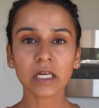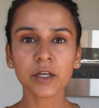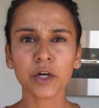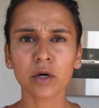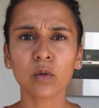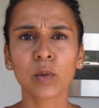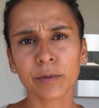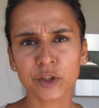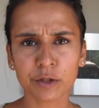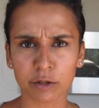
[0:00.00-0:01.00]
You know, what
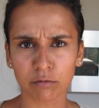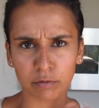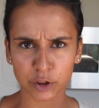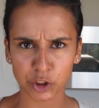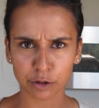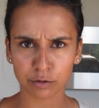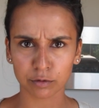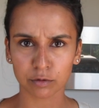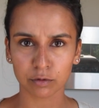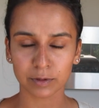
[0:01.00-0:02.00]
would you do? Would
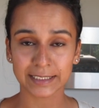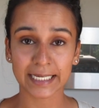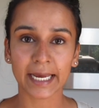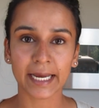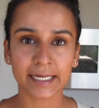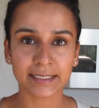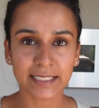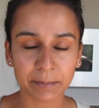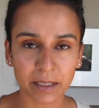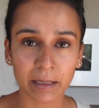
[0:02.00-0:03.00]
you say,
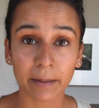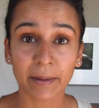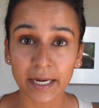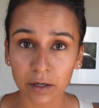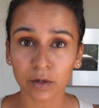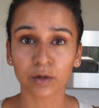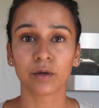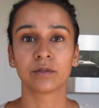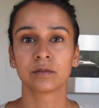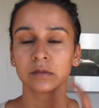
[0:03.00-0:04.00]
tap, tap, tap, hey girl,
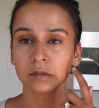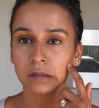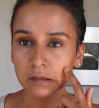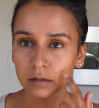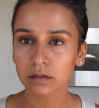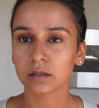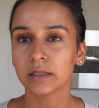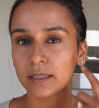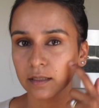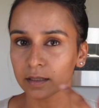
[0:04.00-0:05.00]

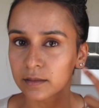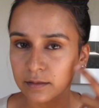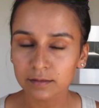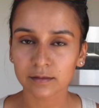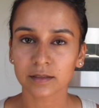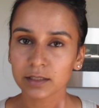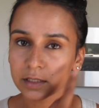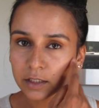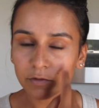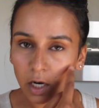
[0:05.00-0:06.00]
you
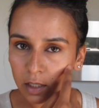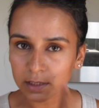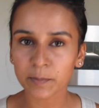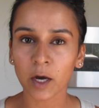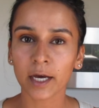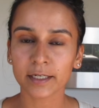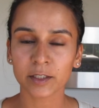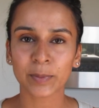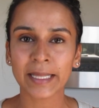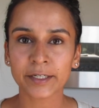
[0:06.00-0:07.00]
forgot a spot,
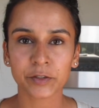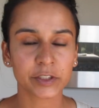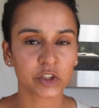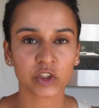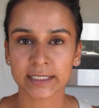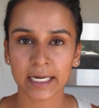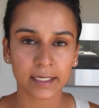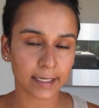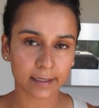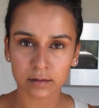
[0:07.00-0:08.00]
you blend, or do you just kind
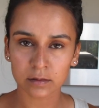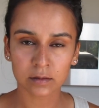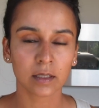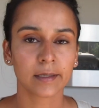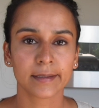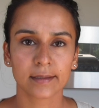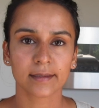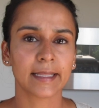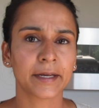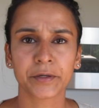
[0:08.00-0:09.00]
of like
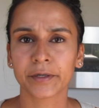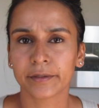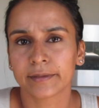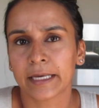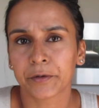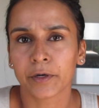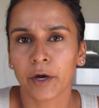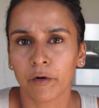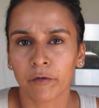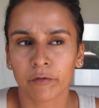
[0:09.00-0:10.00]
let her
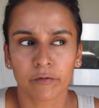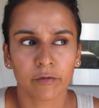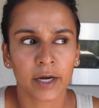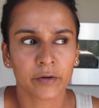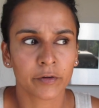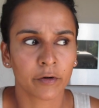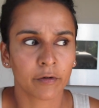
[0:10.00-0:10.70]
go? I don't know.